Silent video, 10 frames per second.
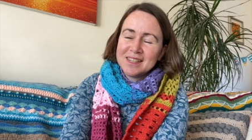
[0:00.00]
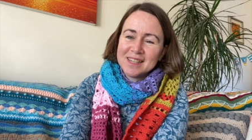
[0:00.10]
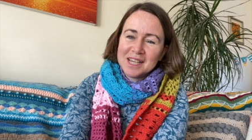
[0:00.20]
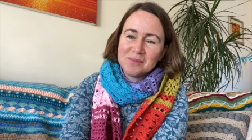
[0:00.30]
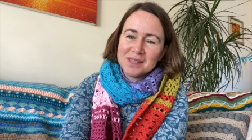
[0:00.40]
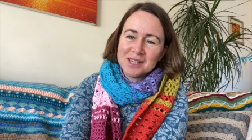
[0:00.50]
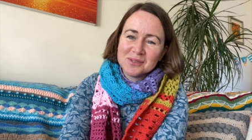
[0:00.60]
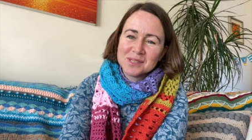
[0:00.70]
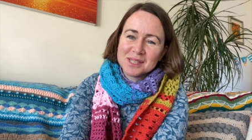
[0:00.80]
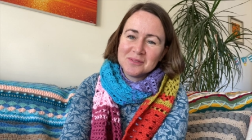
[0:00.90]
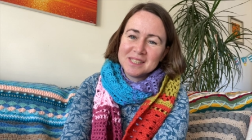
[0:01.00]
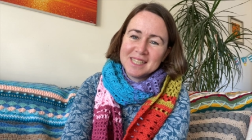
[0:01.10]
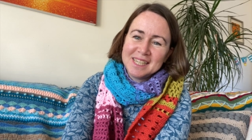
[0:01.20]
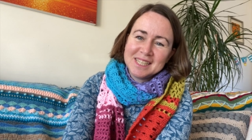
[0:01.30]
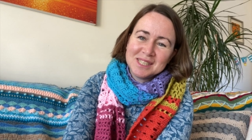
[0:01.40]
and with little
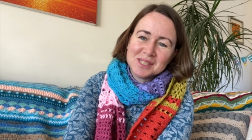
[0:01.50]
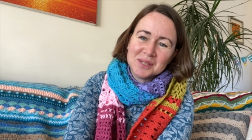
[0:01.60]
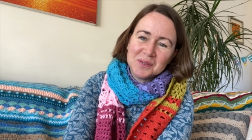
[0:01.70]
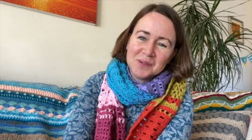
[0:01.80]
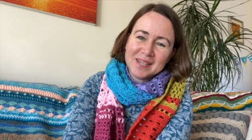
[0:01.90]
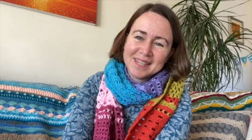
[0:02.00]
Salty too.